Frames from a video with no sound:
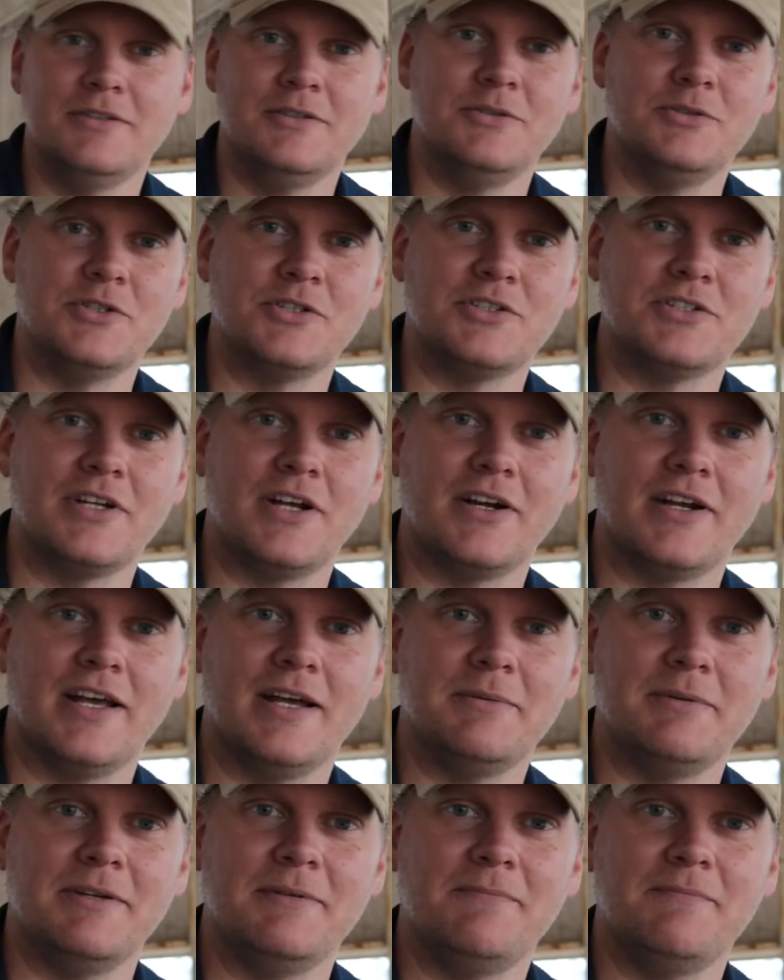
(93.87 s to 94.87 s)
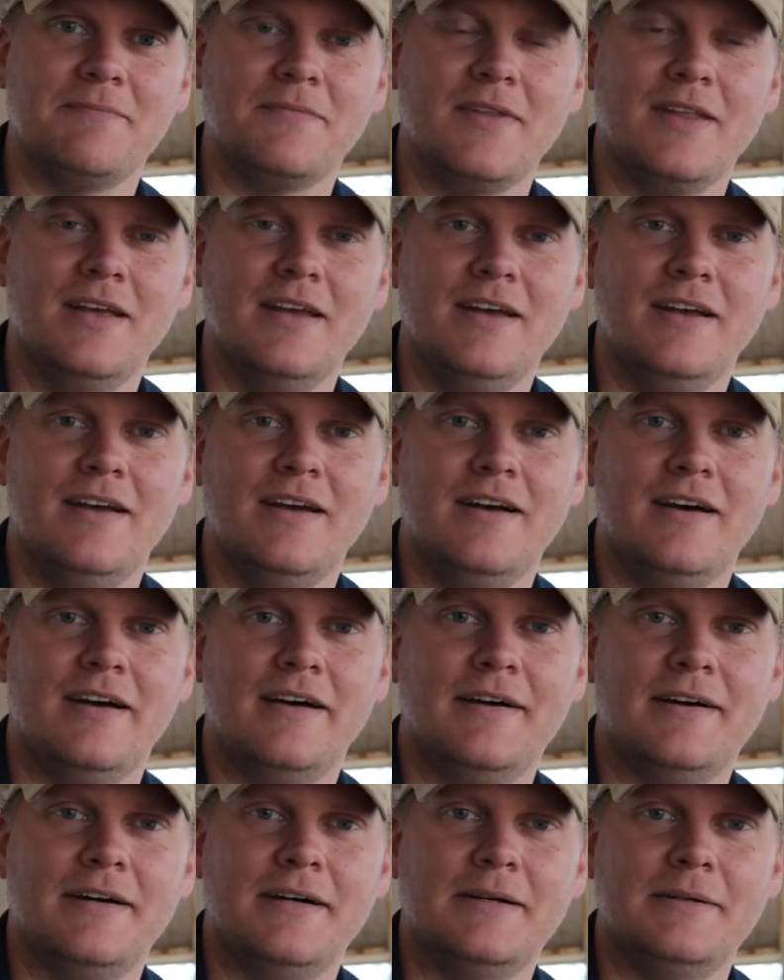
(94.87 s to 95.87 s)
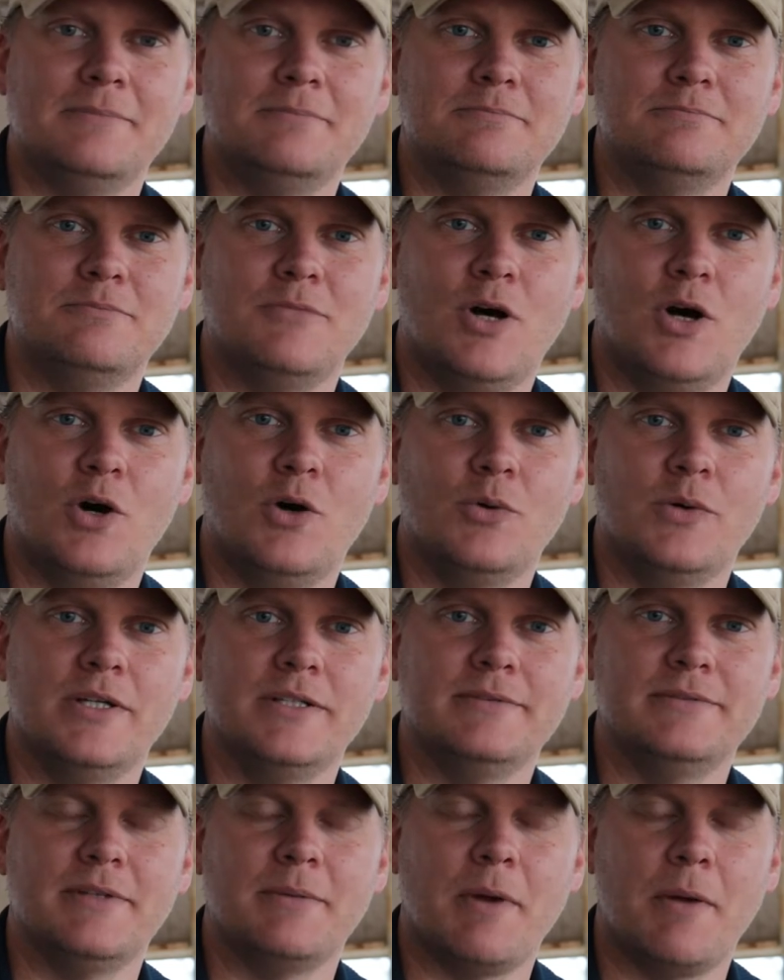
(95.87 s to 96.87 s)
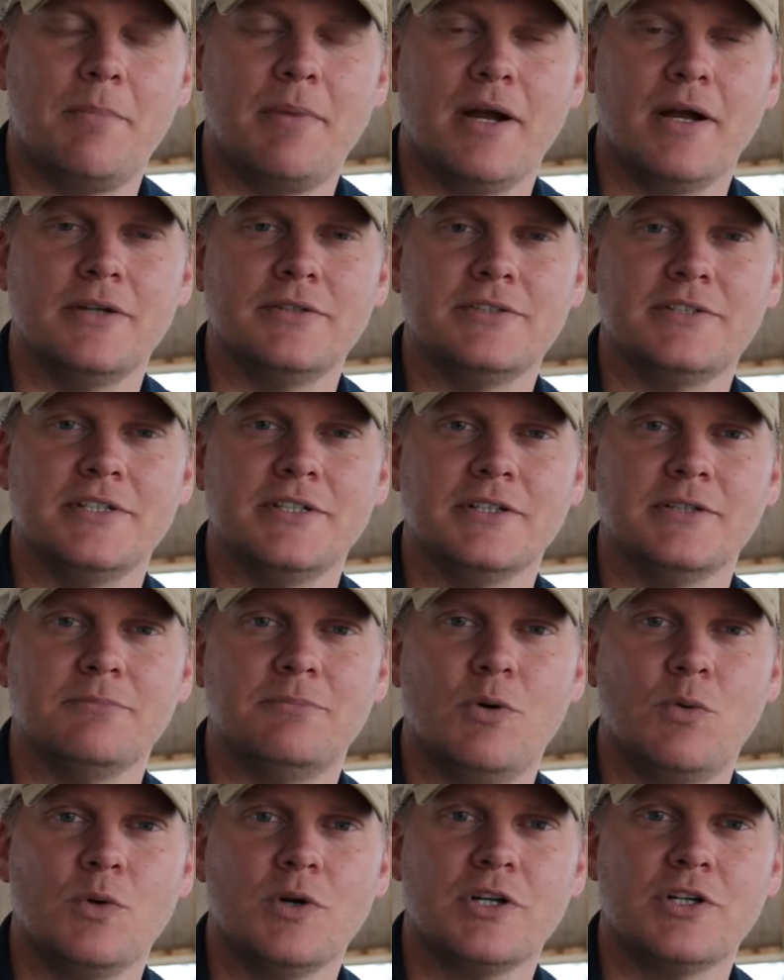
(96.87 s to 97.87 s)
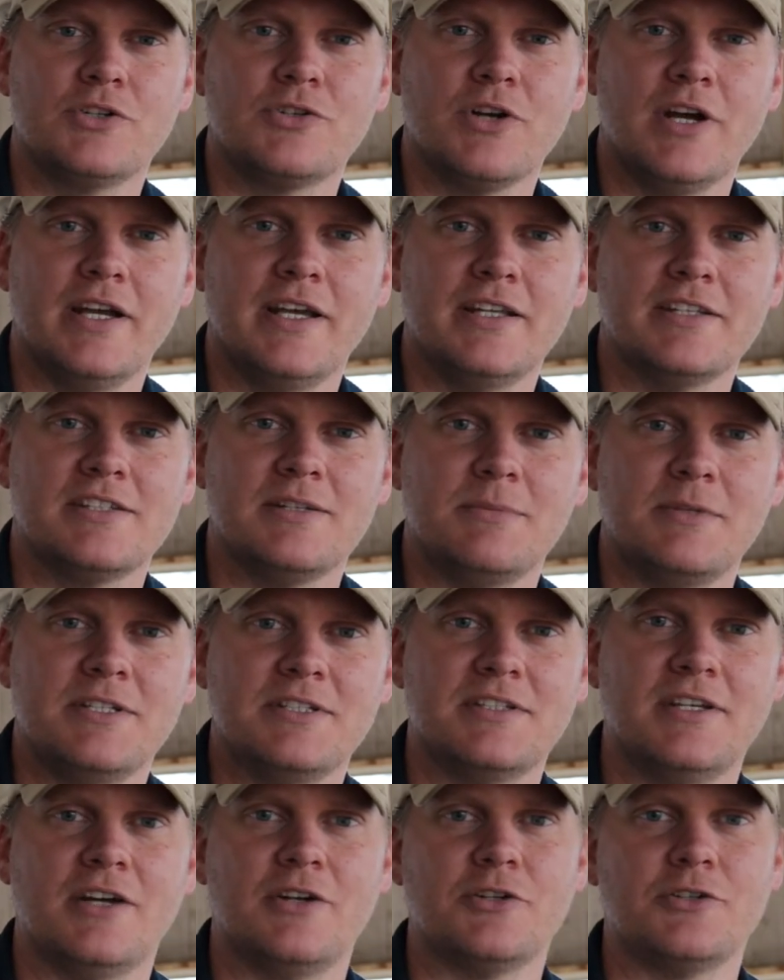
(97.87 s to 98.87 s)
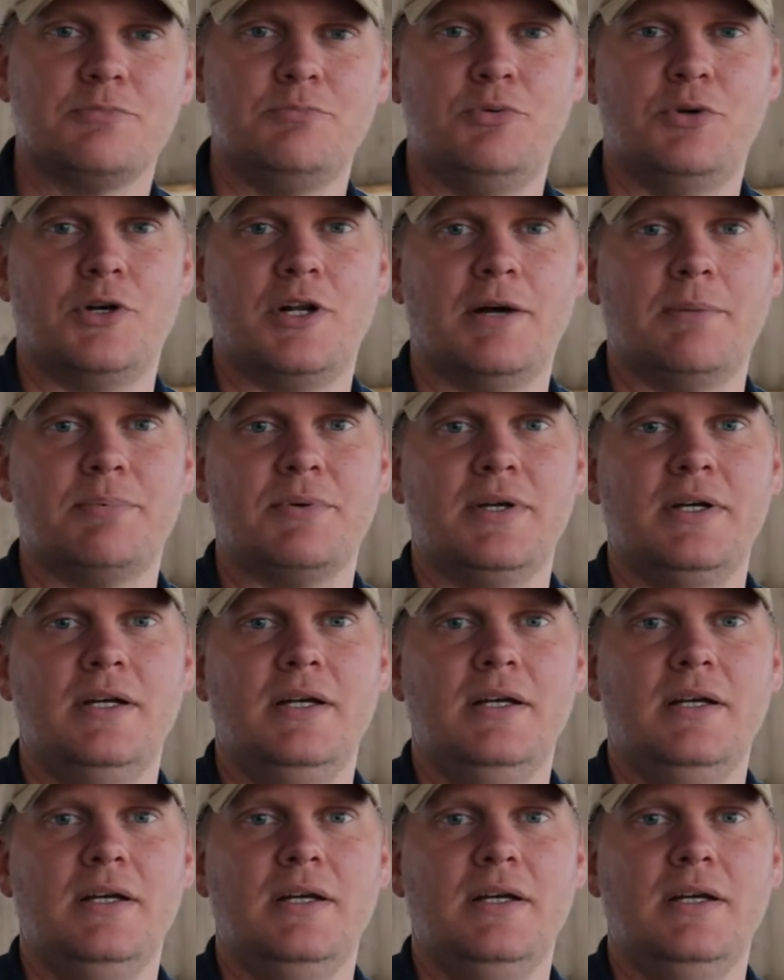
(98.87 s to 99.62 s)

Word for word: who just stared at me, um, Owen and my parents here, but we're going to try and get some of these gutters put up.